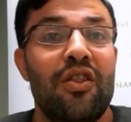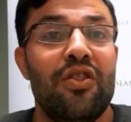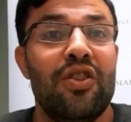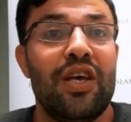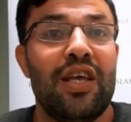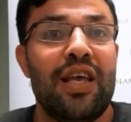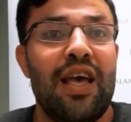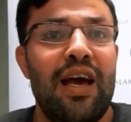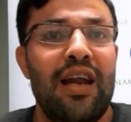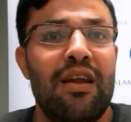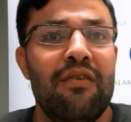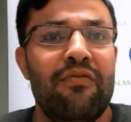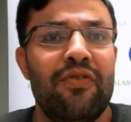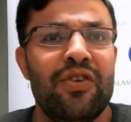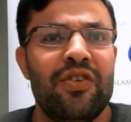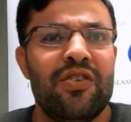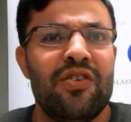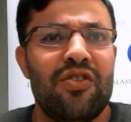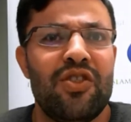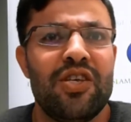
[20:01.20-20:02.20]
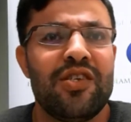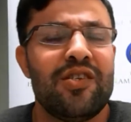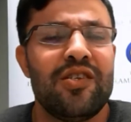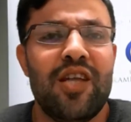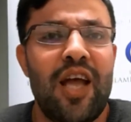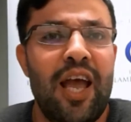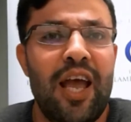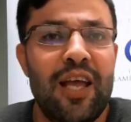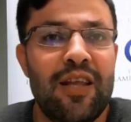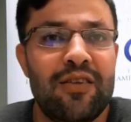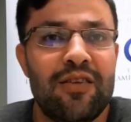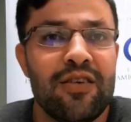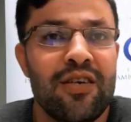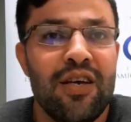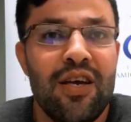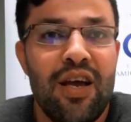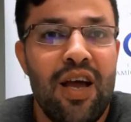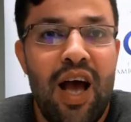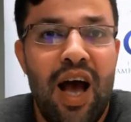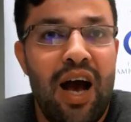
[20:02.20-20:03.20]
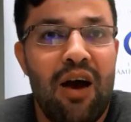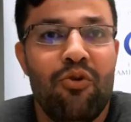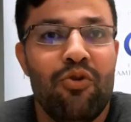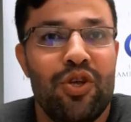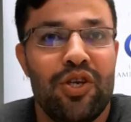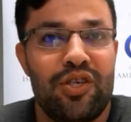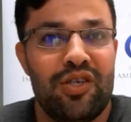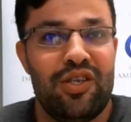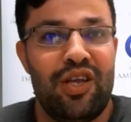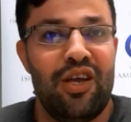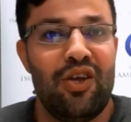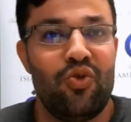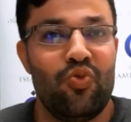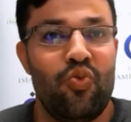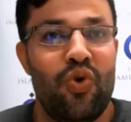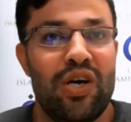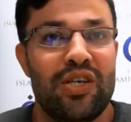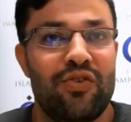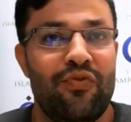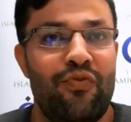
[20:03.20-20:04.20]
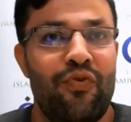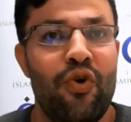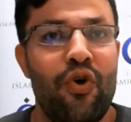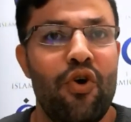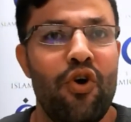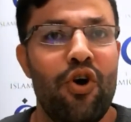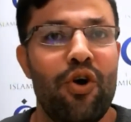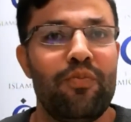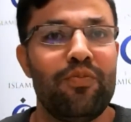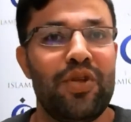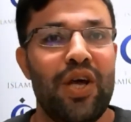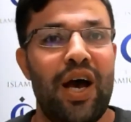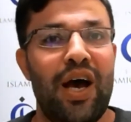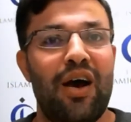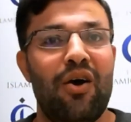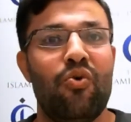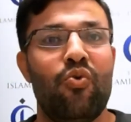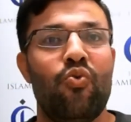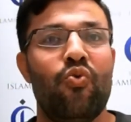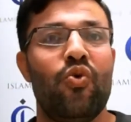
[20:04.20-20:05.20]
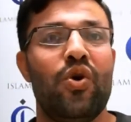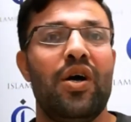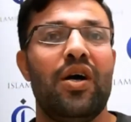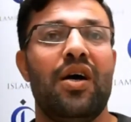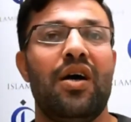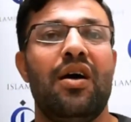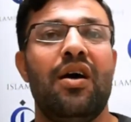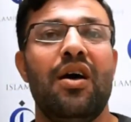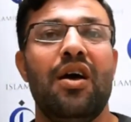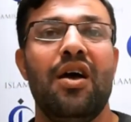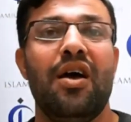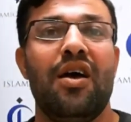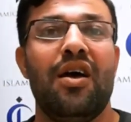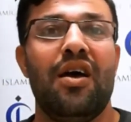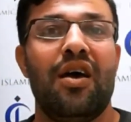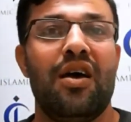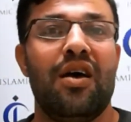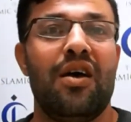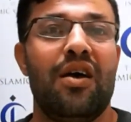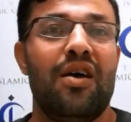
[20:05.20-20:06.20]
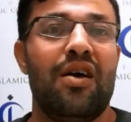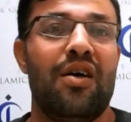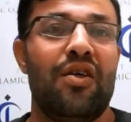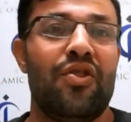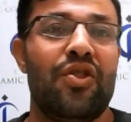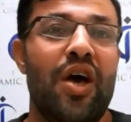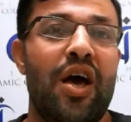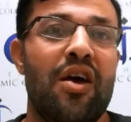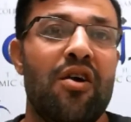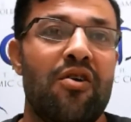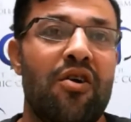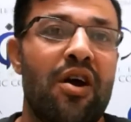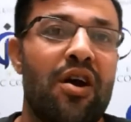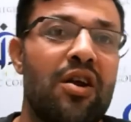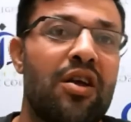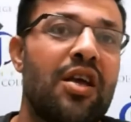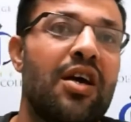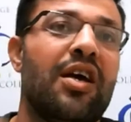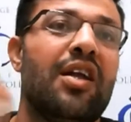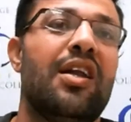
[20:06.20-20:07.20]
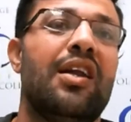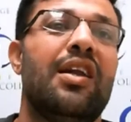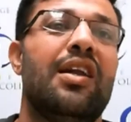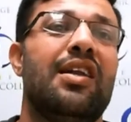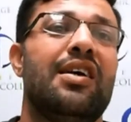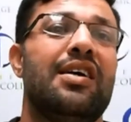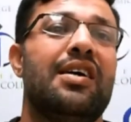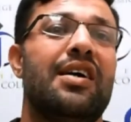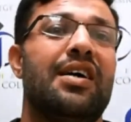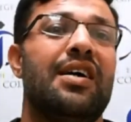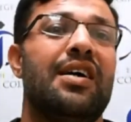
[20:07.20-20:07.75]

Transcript: in the caliphates, the state, how the state was formed, how the hierarchical